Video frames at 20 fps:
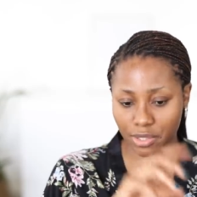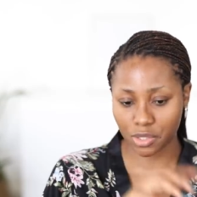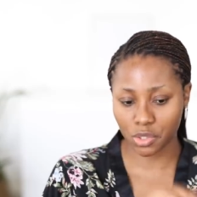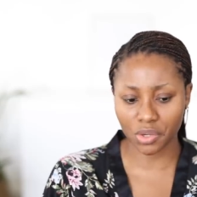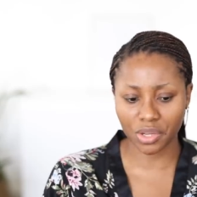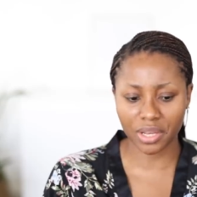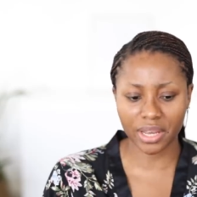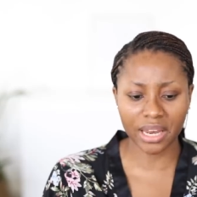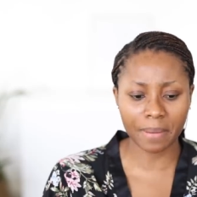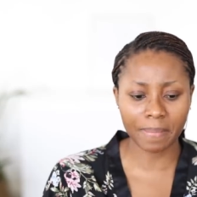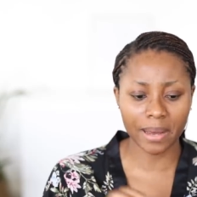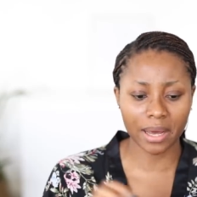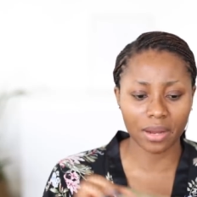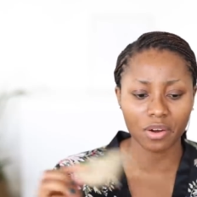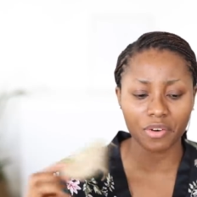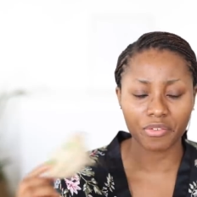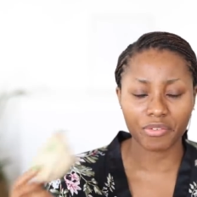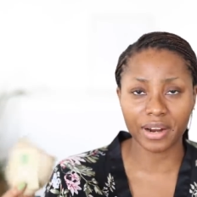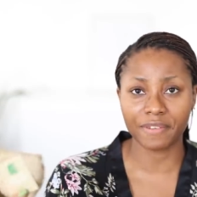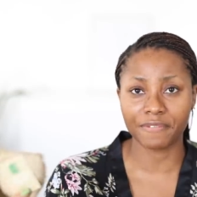So you get about
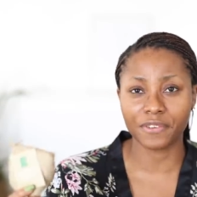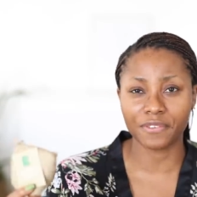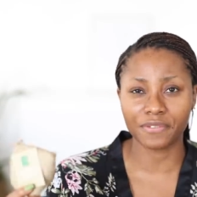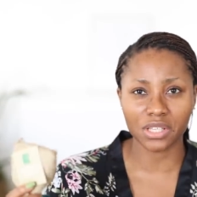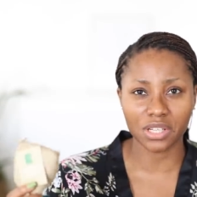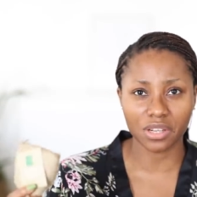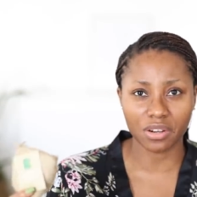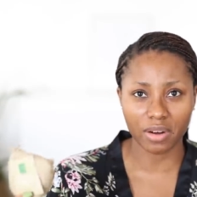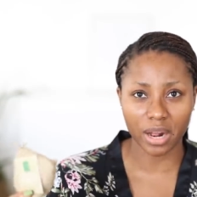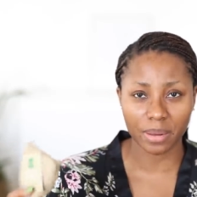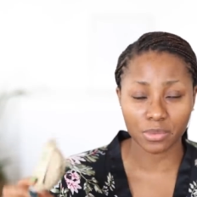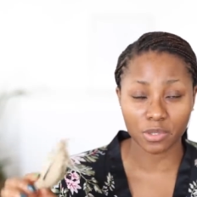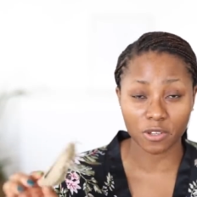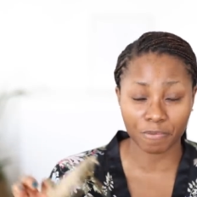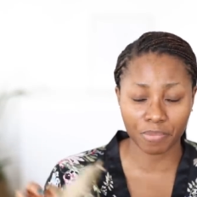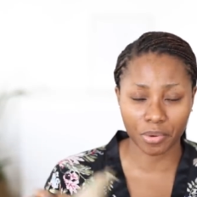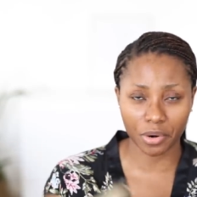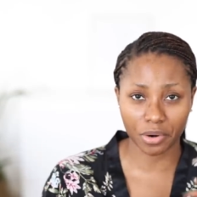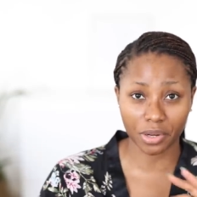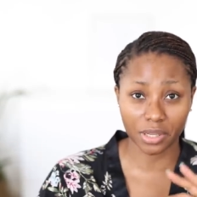150 grams
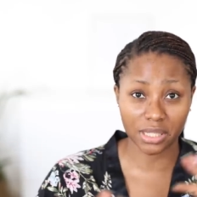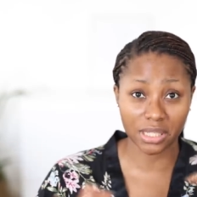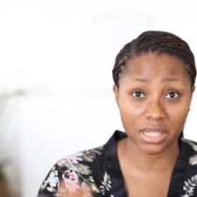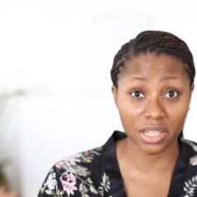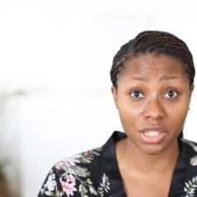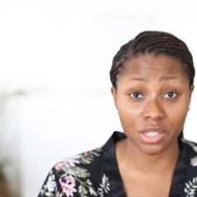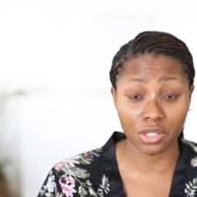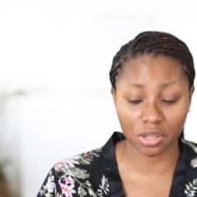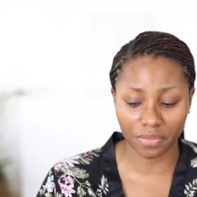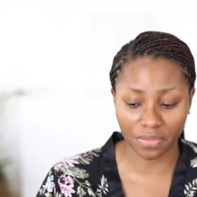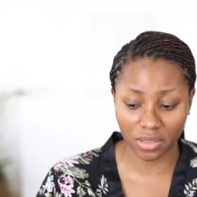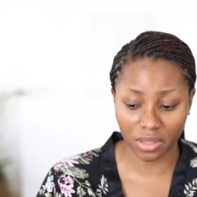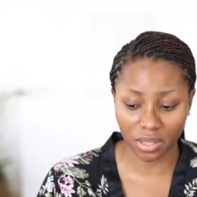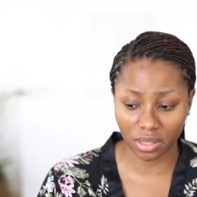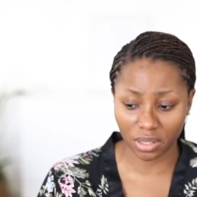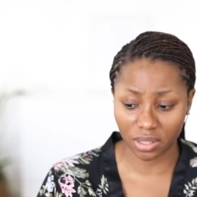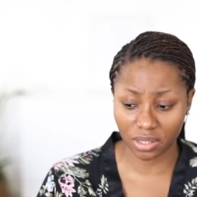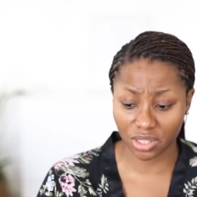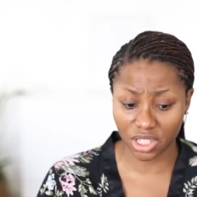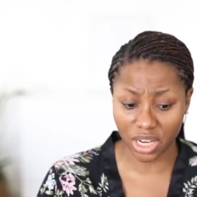of products in each of
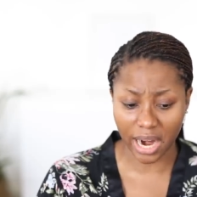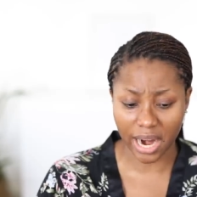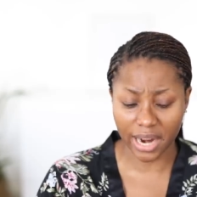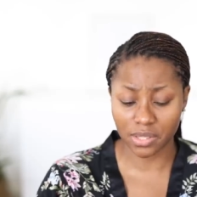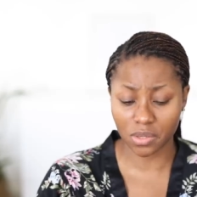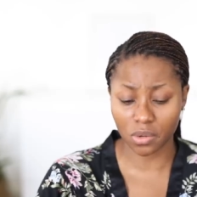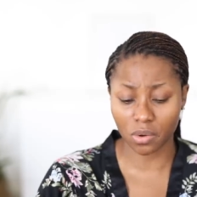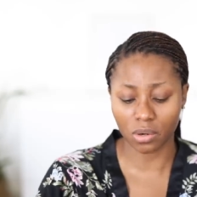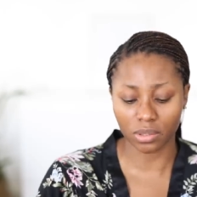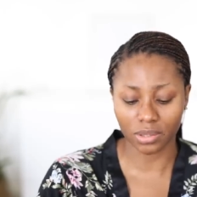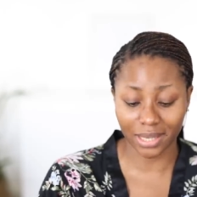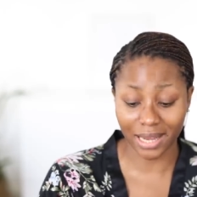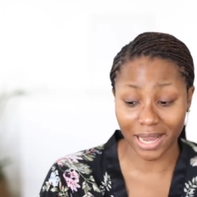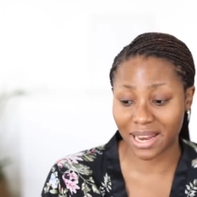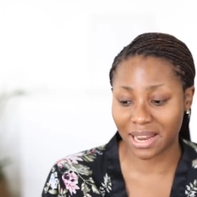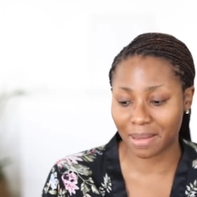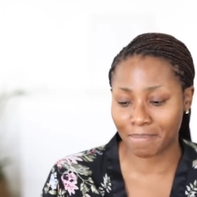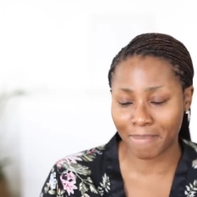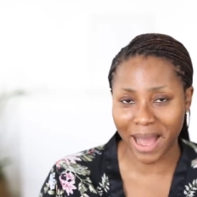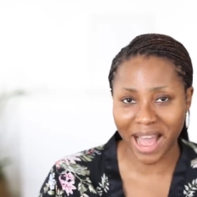the jars or the
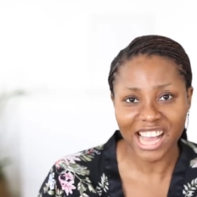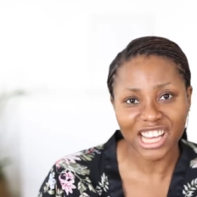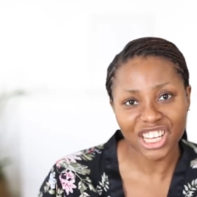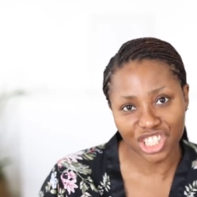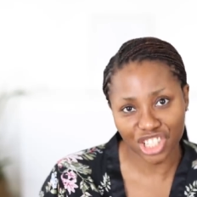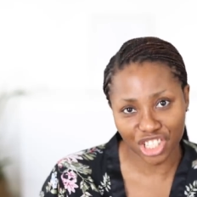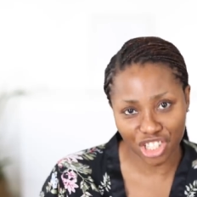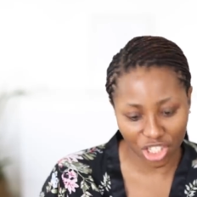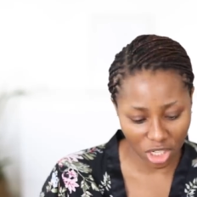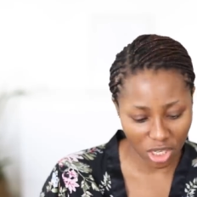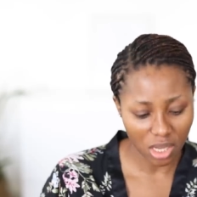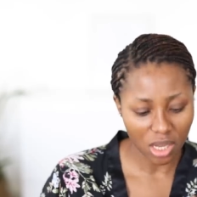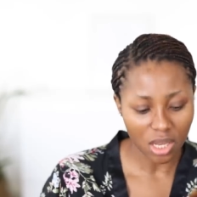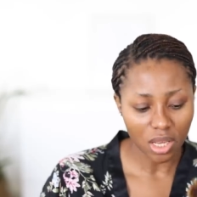calabash